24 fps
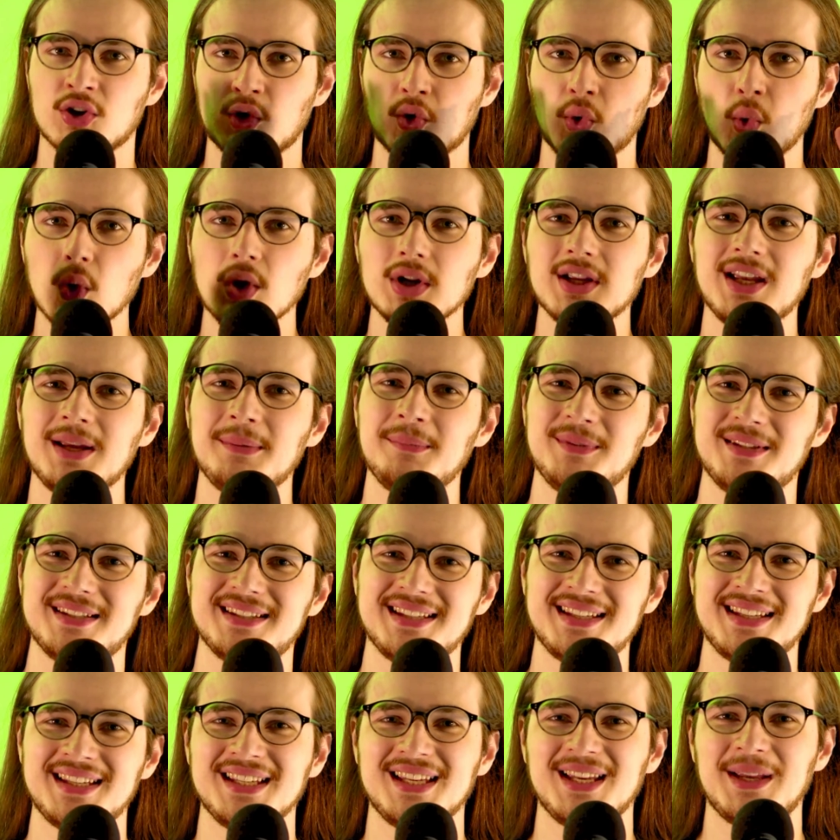CoolGames
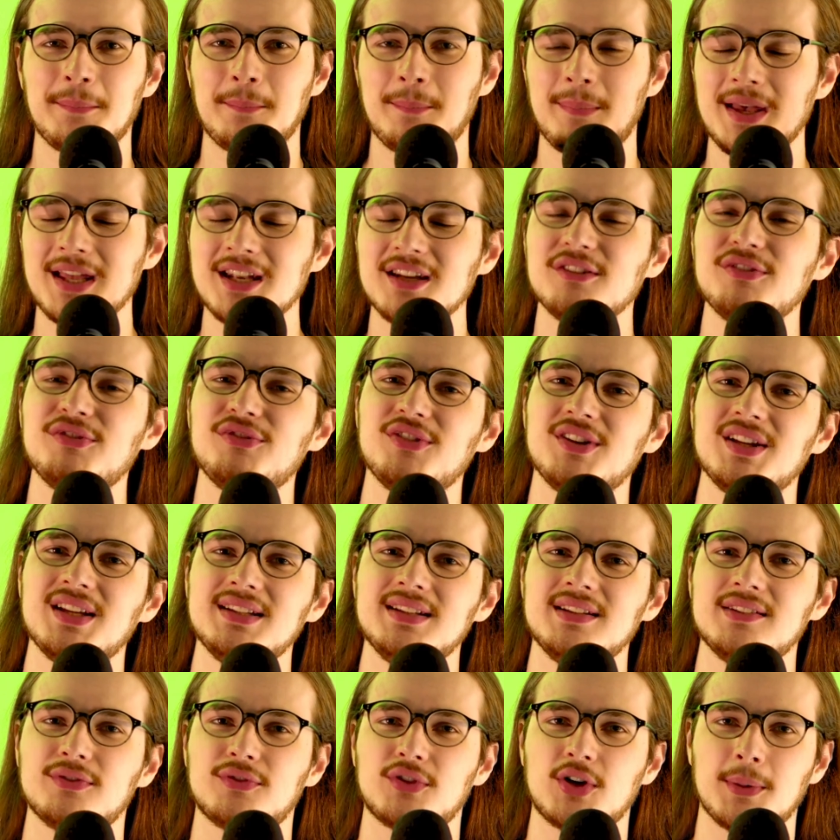Inc.
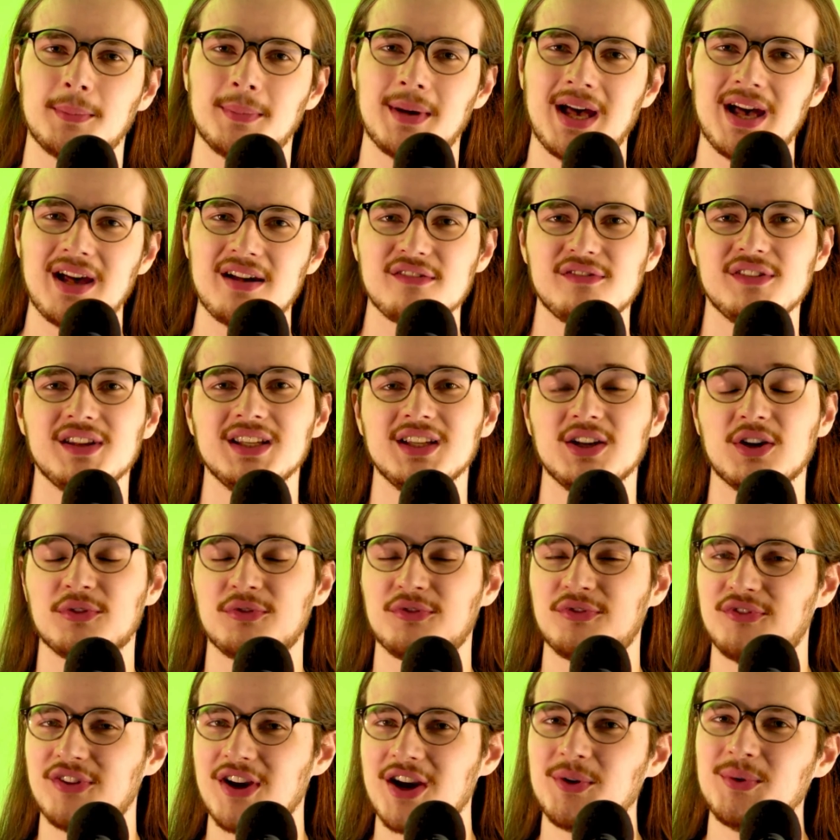benefits from having a
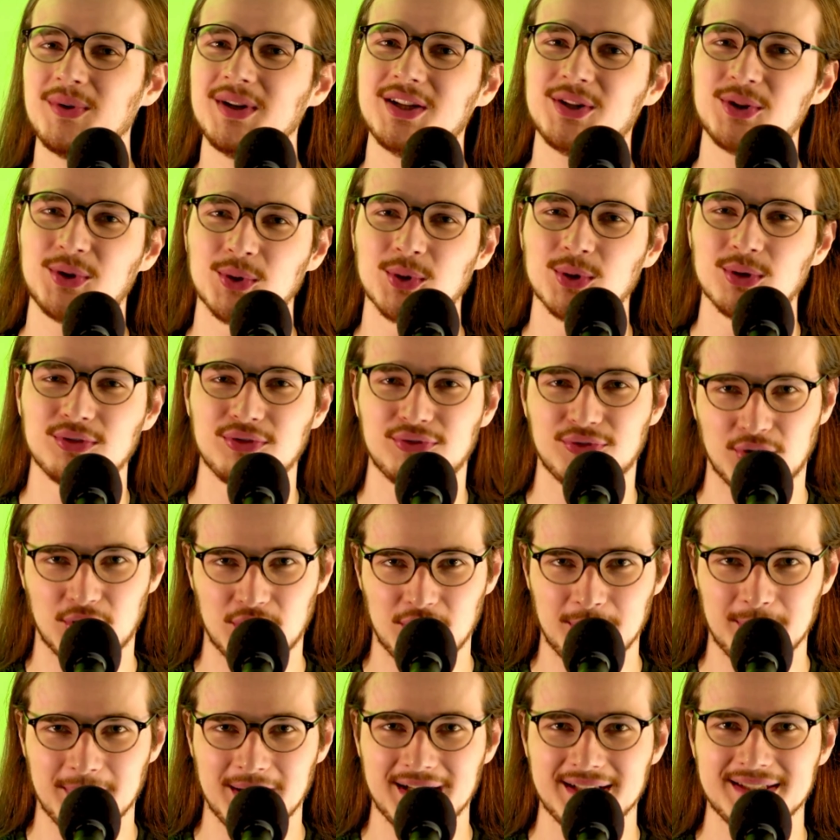very cool
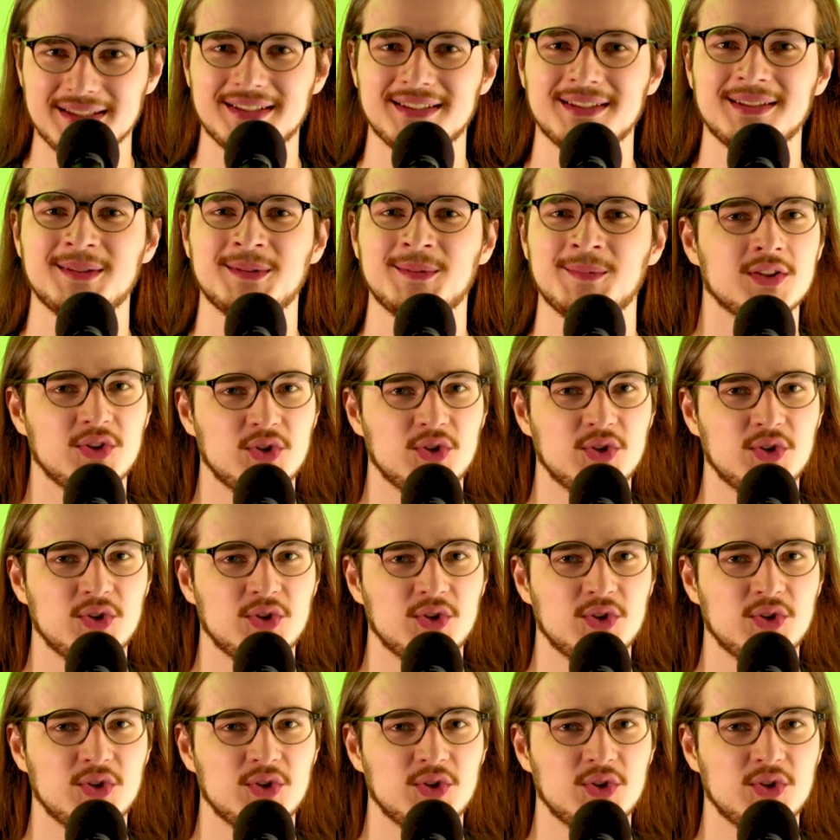format.